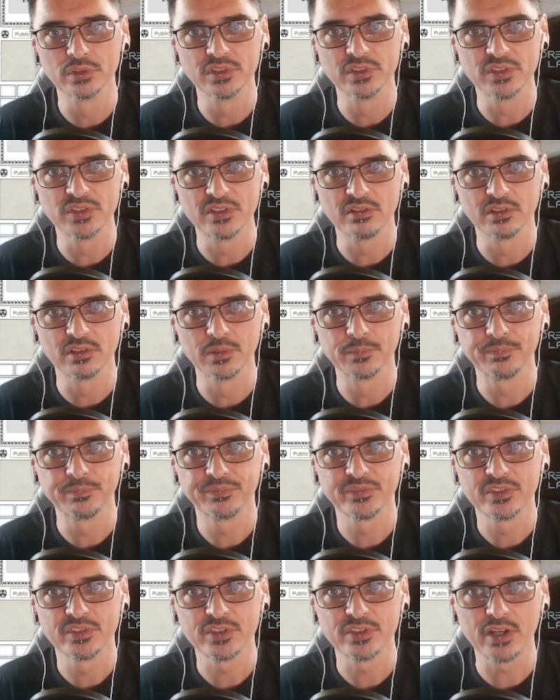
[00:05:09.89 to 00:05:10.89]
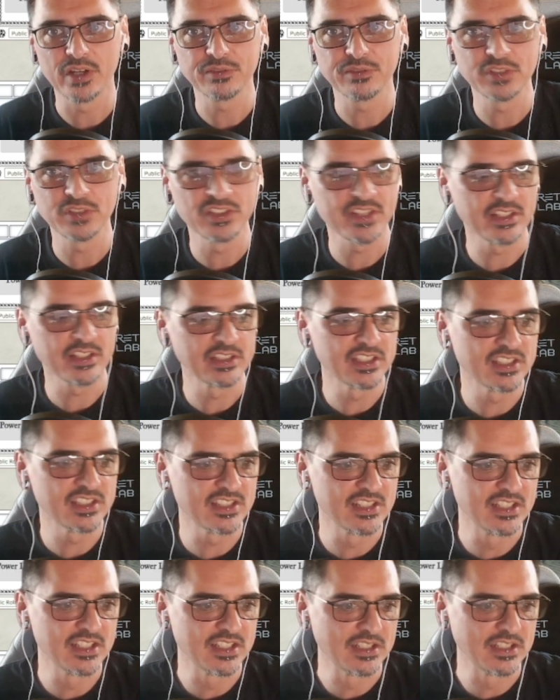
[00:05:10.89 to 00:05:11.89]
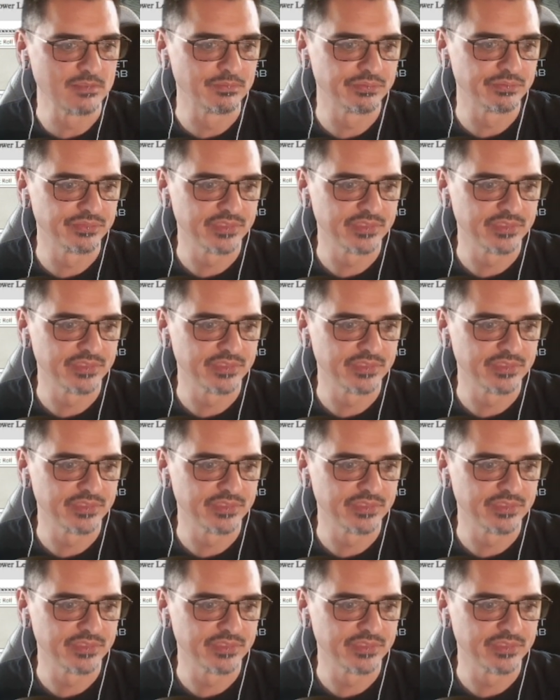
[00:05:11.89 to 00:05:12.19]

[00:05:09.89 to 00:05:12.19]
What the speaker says: and 0. So Halfter is our least sneaky.